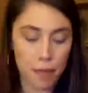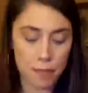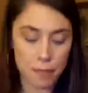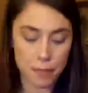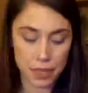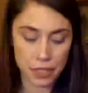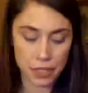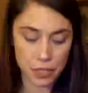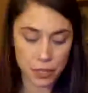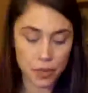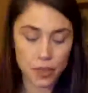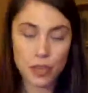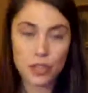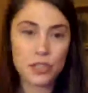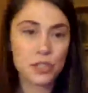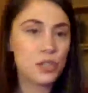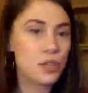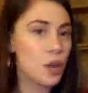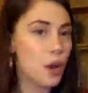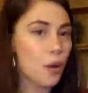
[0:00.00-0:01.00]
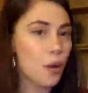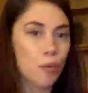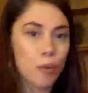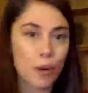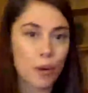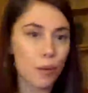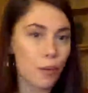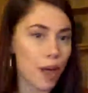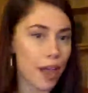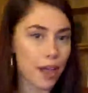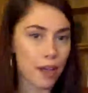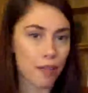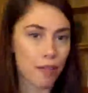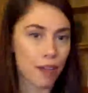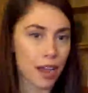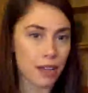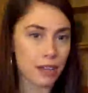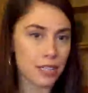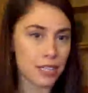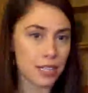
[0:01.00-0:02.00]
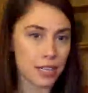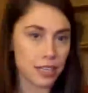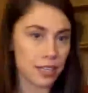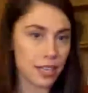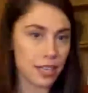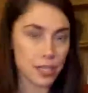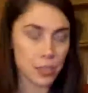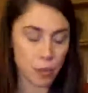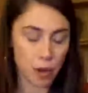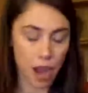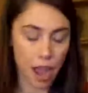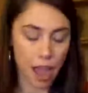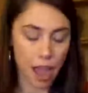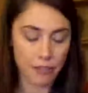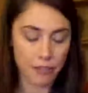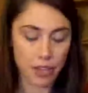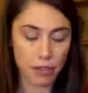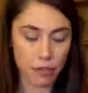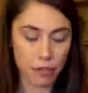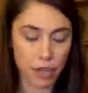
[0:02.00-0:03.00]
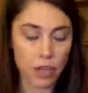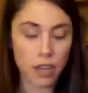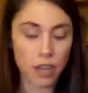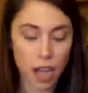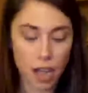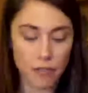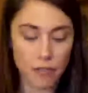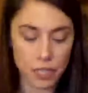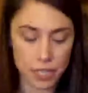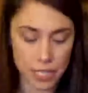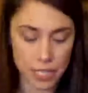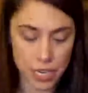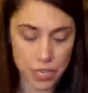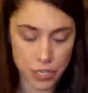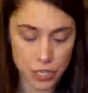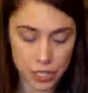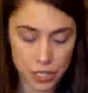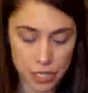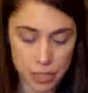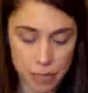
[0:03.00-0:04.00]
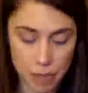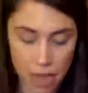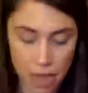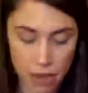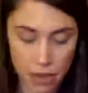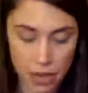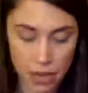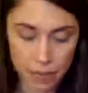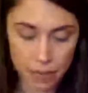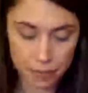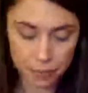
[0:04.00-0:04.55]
And so there's no real way around it unless we're having real conversations about it.